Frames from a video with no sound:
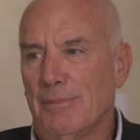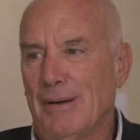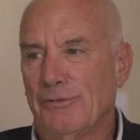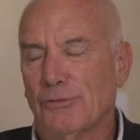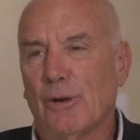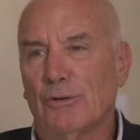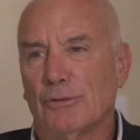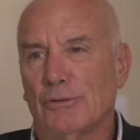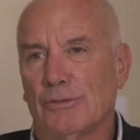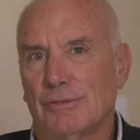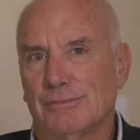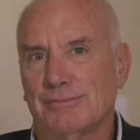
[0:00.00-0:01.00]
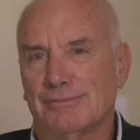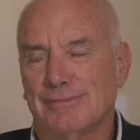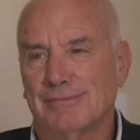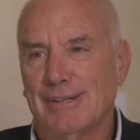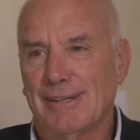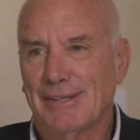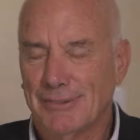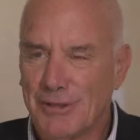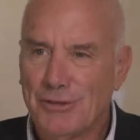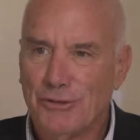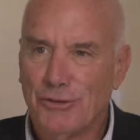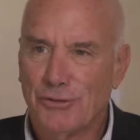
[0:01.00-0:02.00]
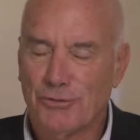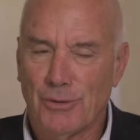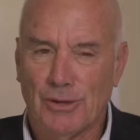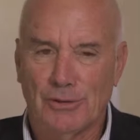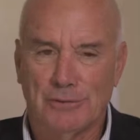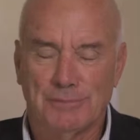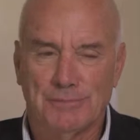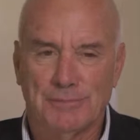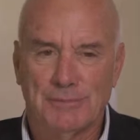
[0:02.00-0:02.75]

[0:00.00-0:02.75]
I struggled. I continued to struggle.